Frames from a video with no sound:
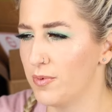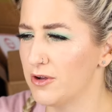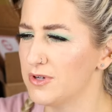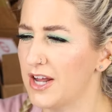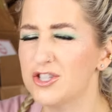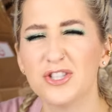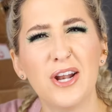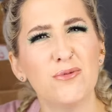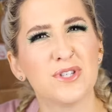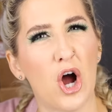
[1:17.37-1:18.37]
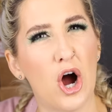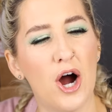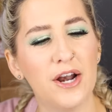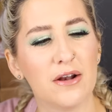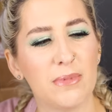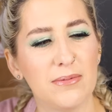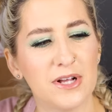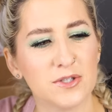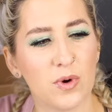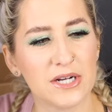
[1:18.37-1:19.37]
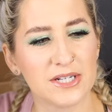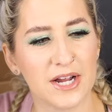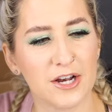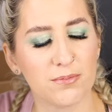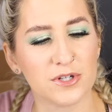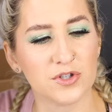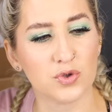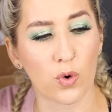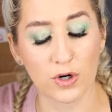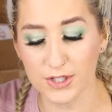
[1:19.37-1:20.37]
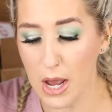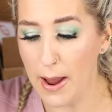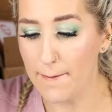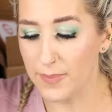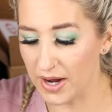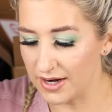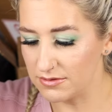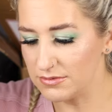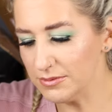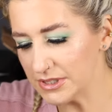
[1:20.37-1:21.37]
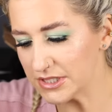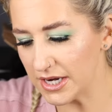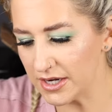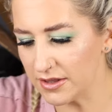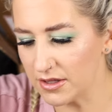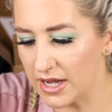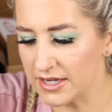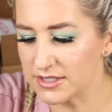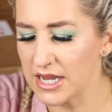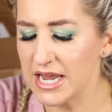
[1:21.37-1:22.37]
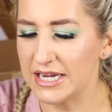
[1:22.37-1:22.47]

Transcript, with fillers: but I just thought it was odd, and maybe that's why it didn't end up in stores, but I'm excited nonetheless.